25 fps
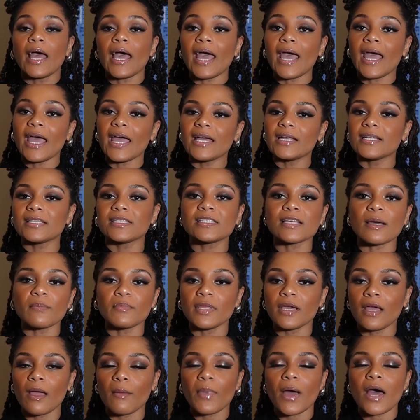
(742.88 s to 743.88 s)
and
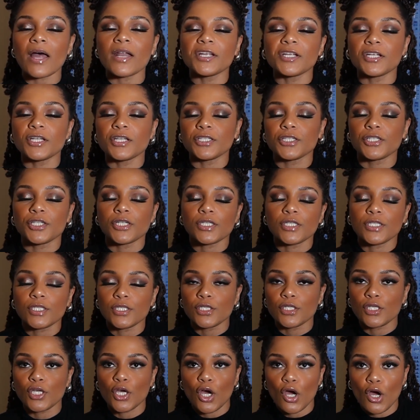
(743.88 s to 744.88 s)
something about it is
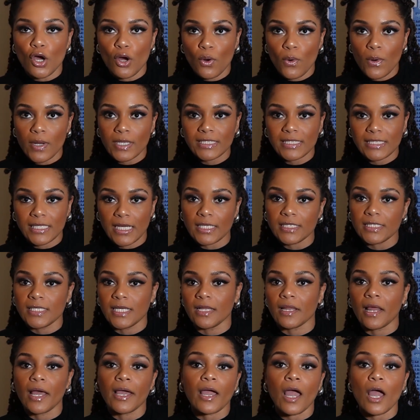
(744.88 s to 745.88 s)
just so sexy.
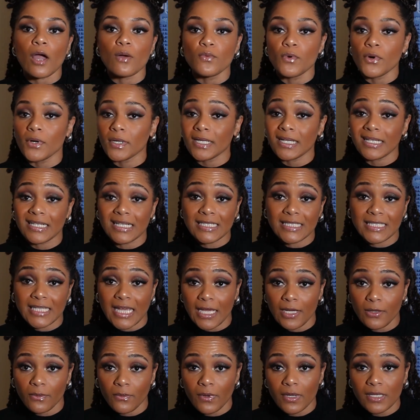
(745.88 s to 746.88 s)
Like I wore it on a
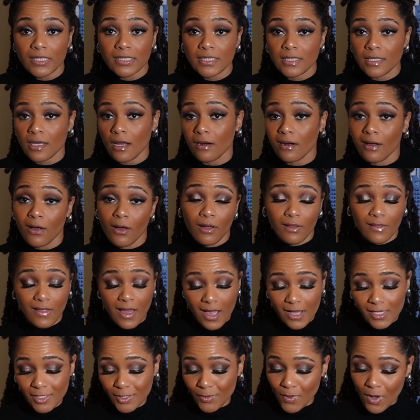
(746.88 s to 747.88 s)
date once and all
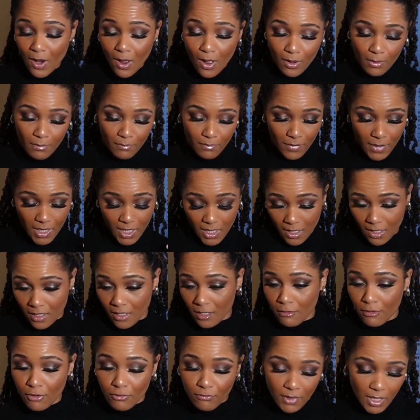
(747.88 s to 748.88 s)
eyes were on me,
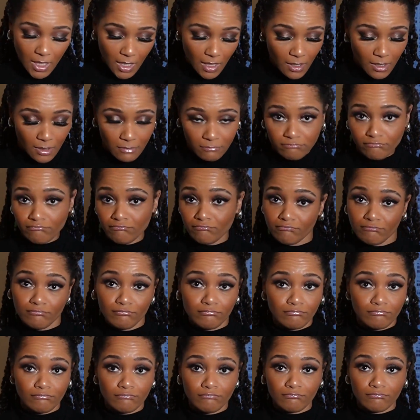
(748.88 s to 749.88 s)
okay?
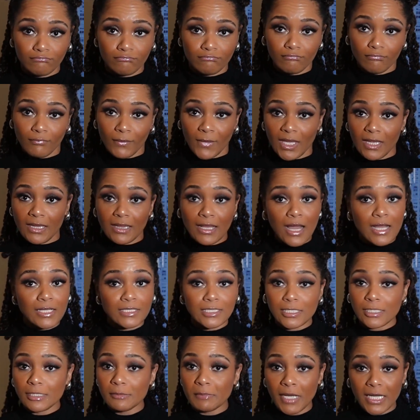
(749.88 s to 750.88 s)
Not
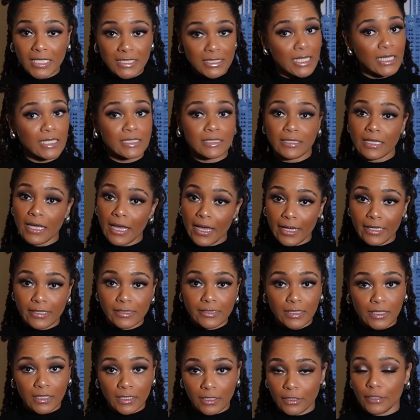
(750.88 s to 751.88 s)
just my date's
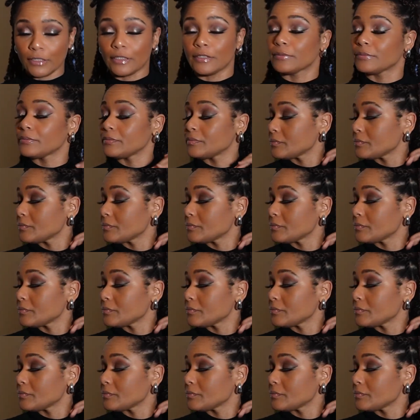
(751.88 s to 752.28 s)
eyes either.